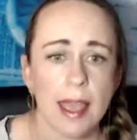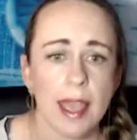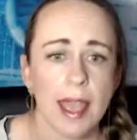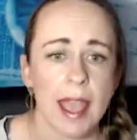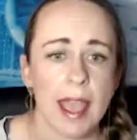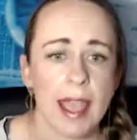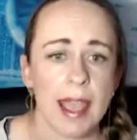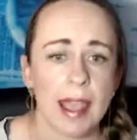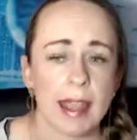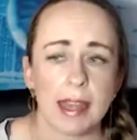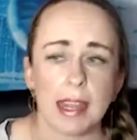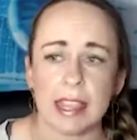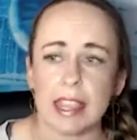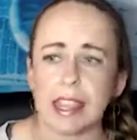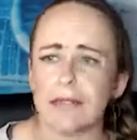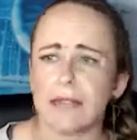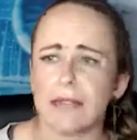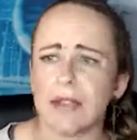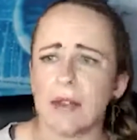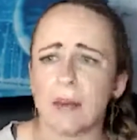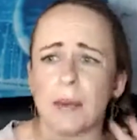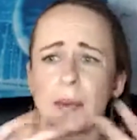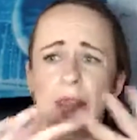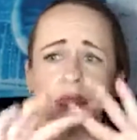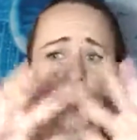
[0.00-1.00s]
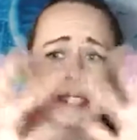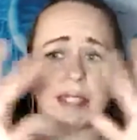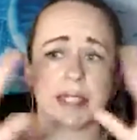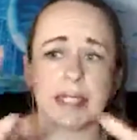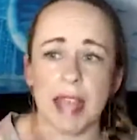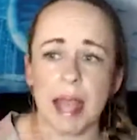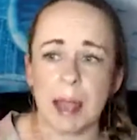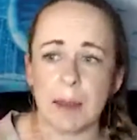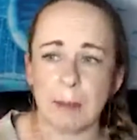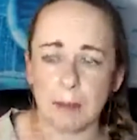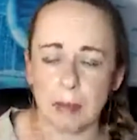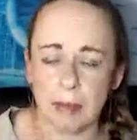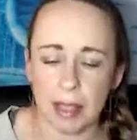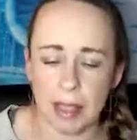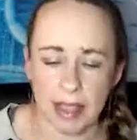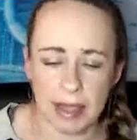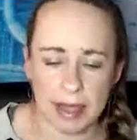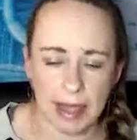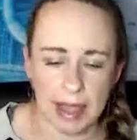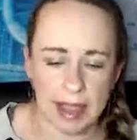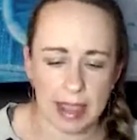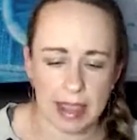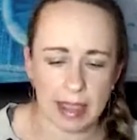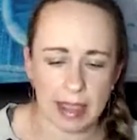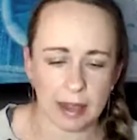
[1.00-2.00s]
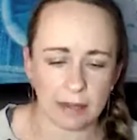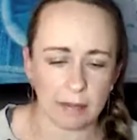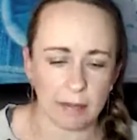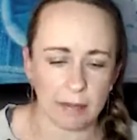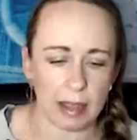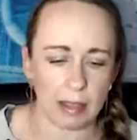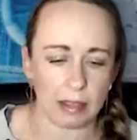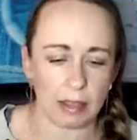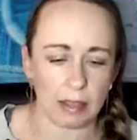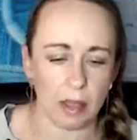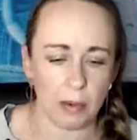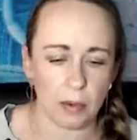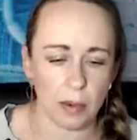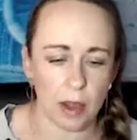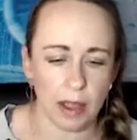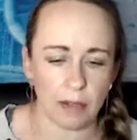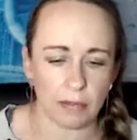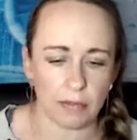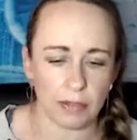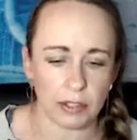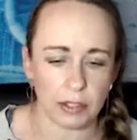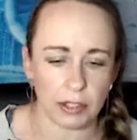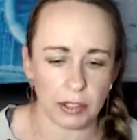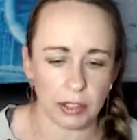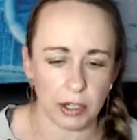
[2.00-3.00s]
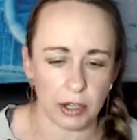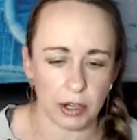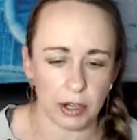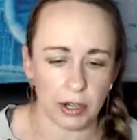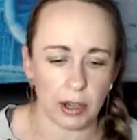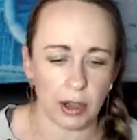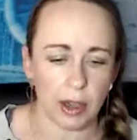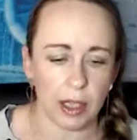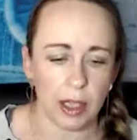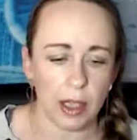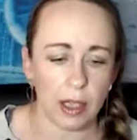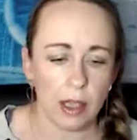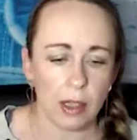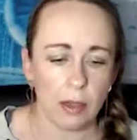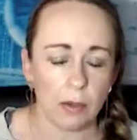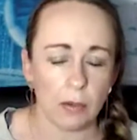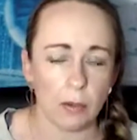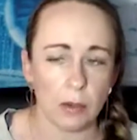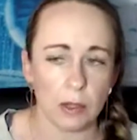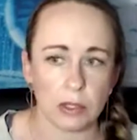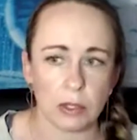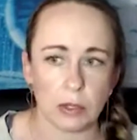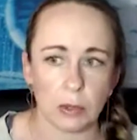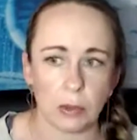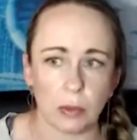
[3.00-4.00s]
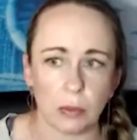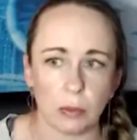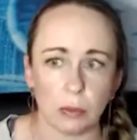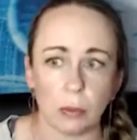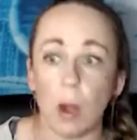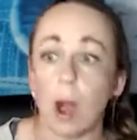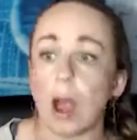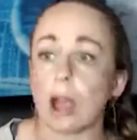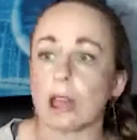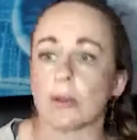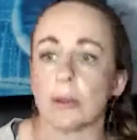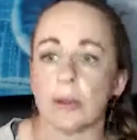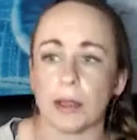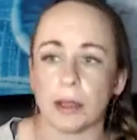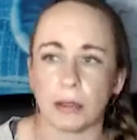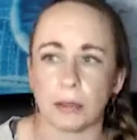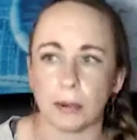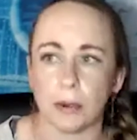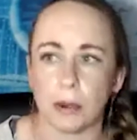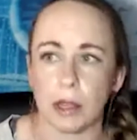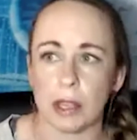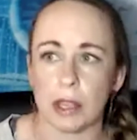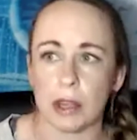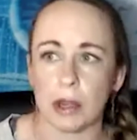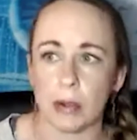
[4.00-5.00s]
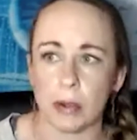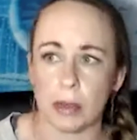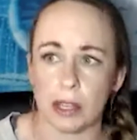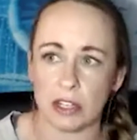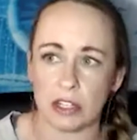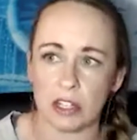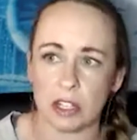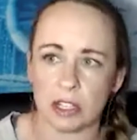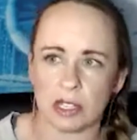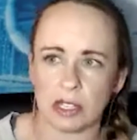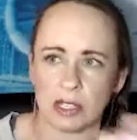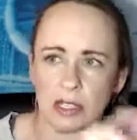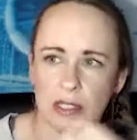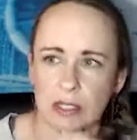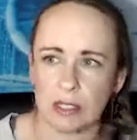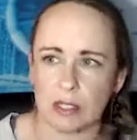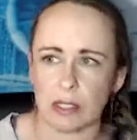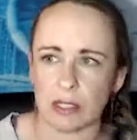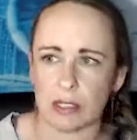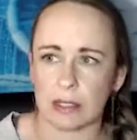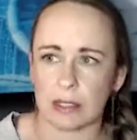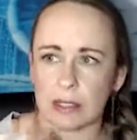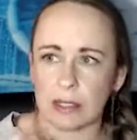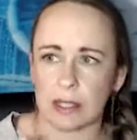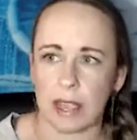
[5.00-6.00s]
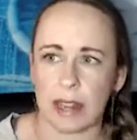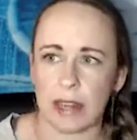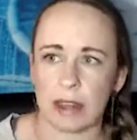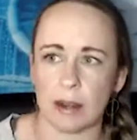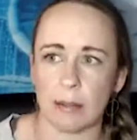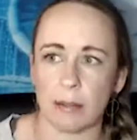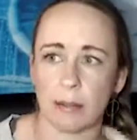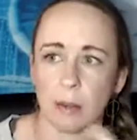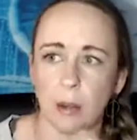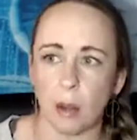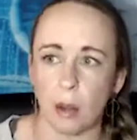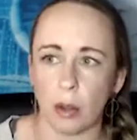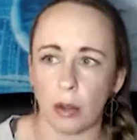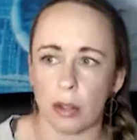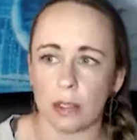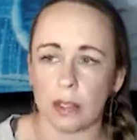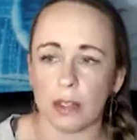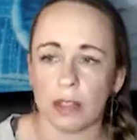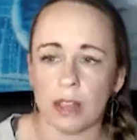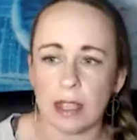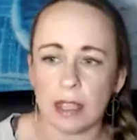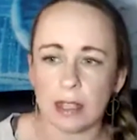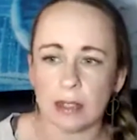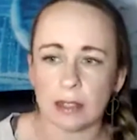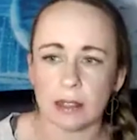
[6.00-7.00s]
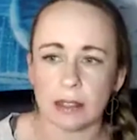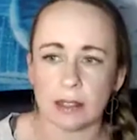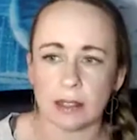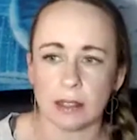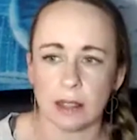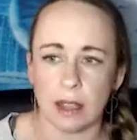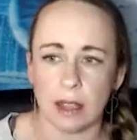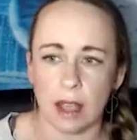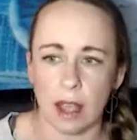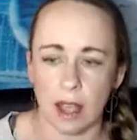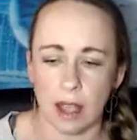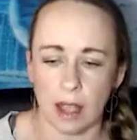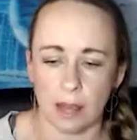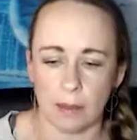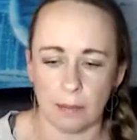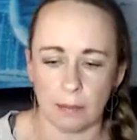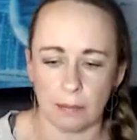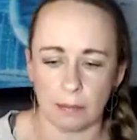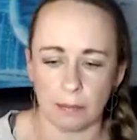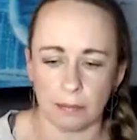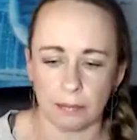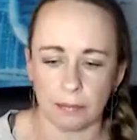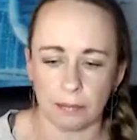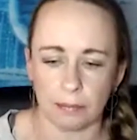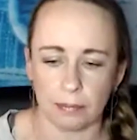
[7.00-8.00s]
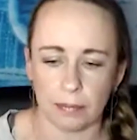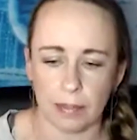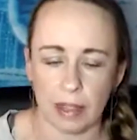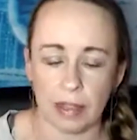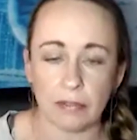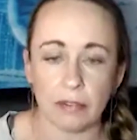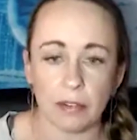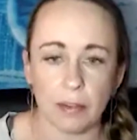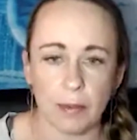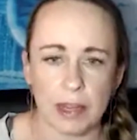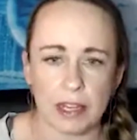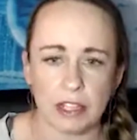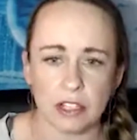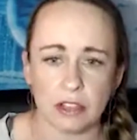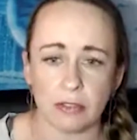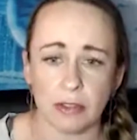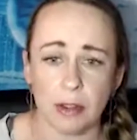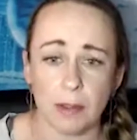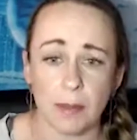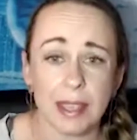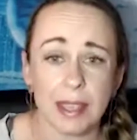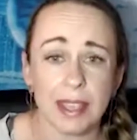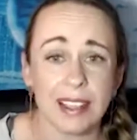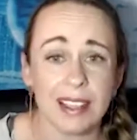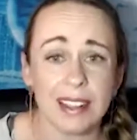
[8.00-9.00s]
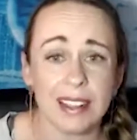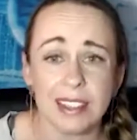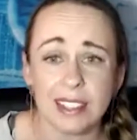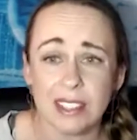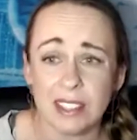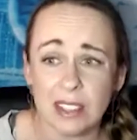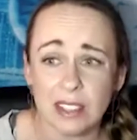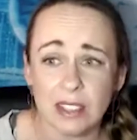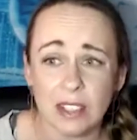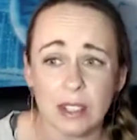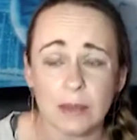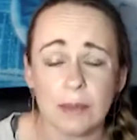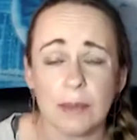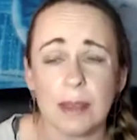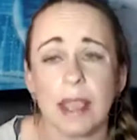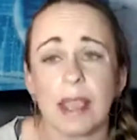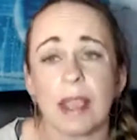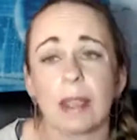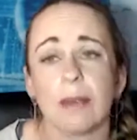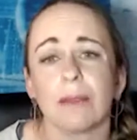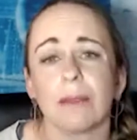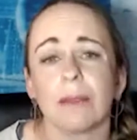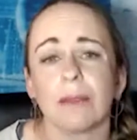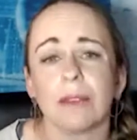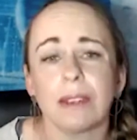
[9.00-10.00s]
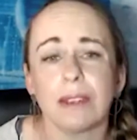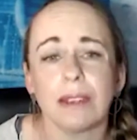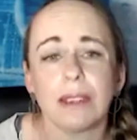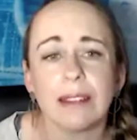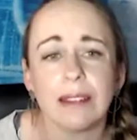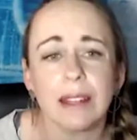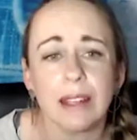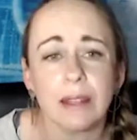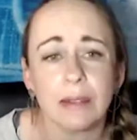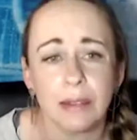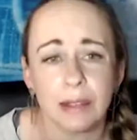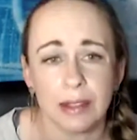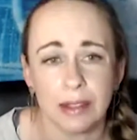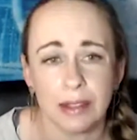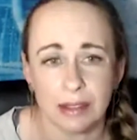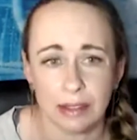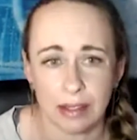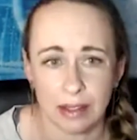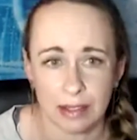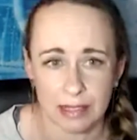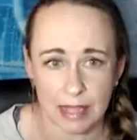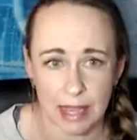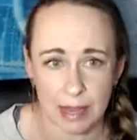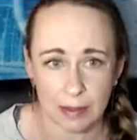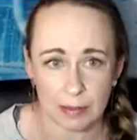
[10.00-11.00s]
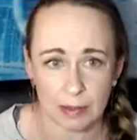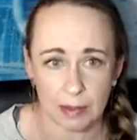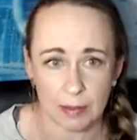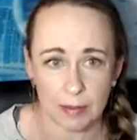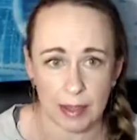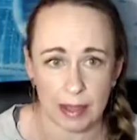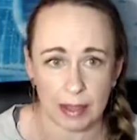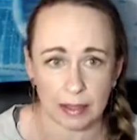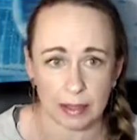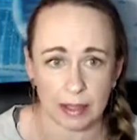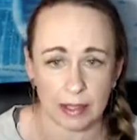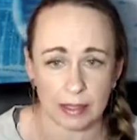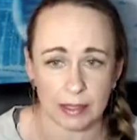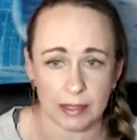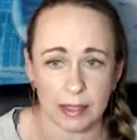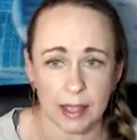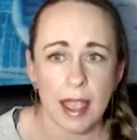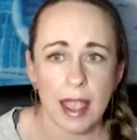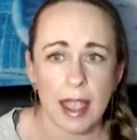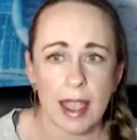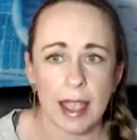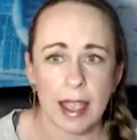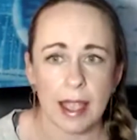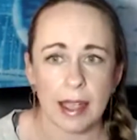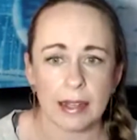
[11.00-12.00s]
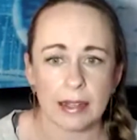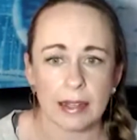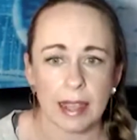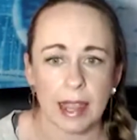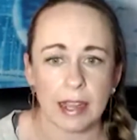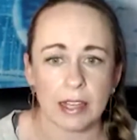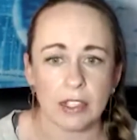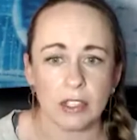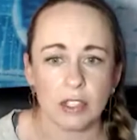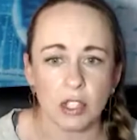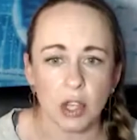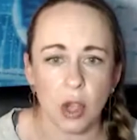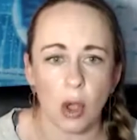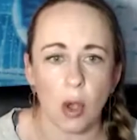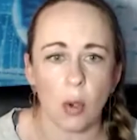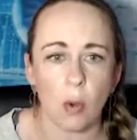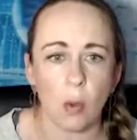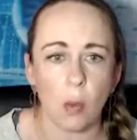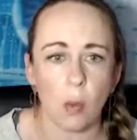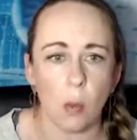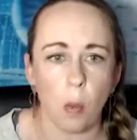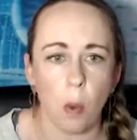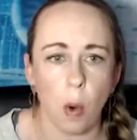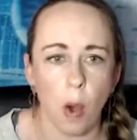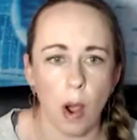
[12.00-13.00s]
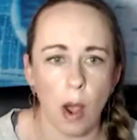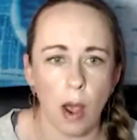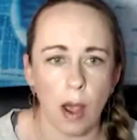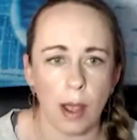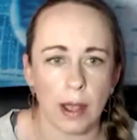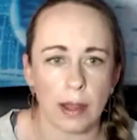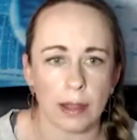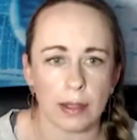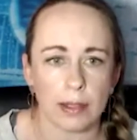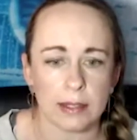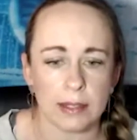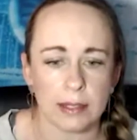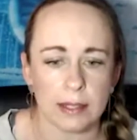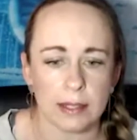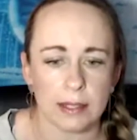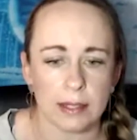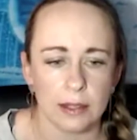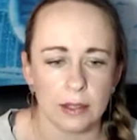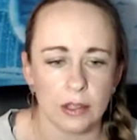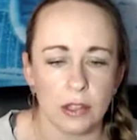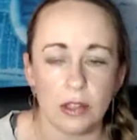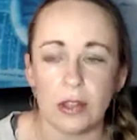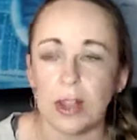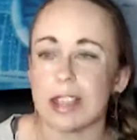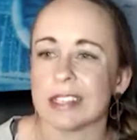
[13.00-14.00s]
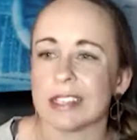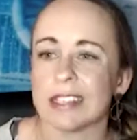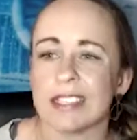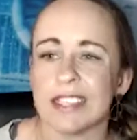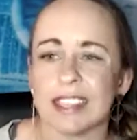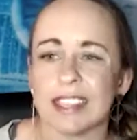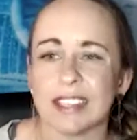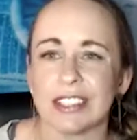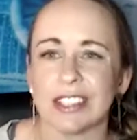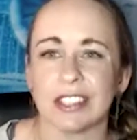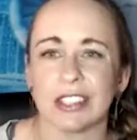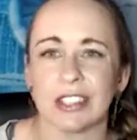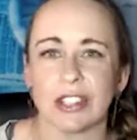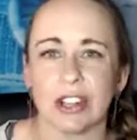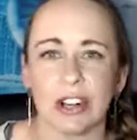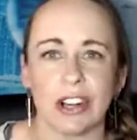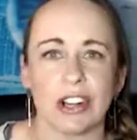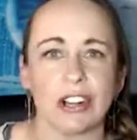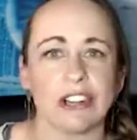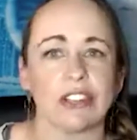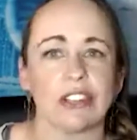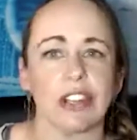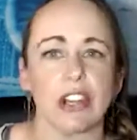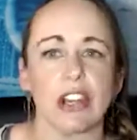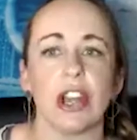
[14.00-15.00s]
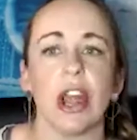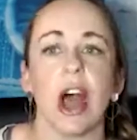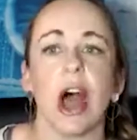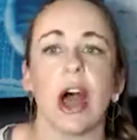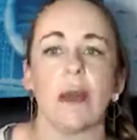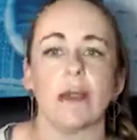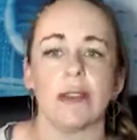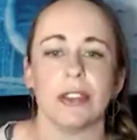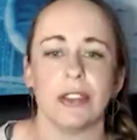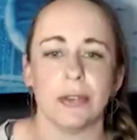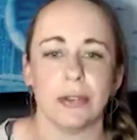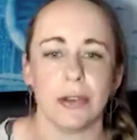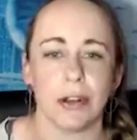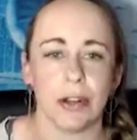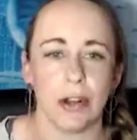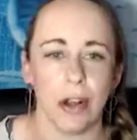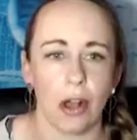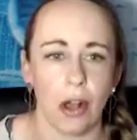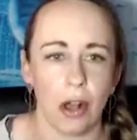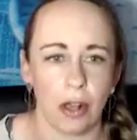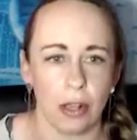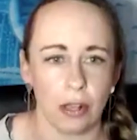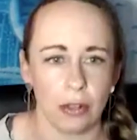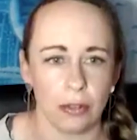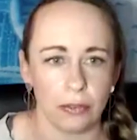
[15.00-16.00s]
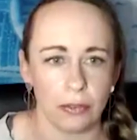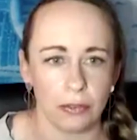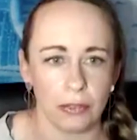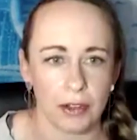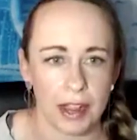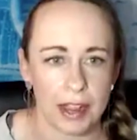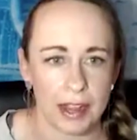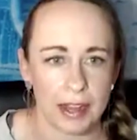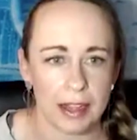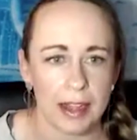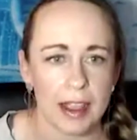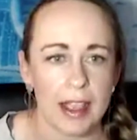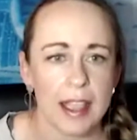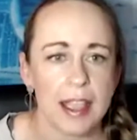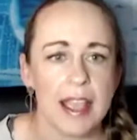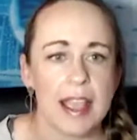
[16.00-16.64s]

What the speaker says: And even with the template, and my loan officer walked me through it, he just kind of pulled things, information from me. It still took me a really, really long time to make this. And I don't want you guys to get discouraged and not do it at all. Right.